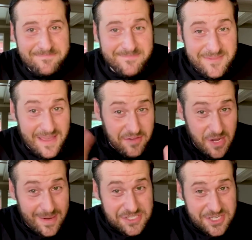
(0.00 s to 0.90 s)
If you have any
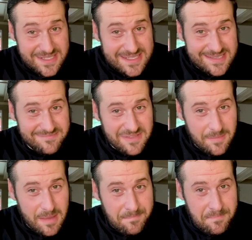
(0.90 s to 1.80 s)
questions, give
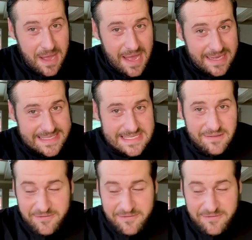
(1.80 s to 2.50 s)
me a buzz.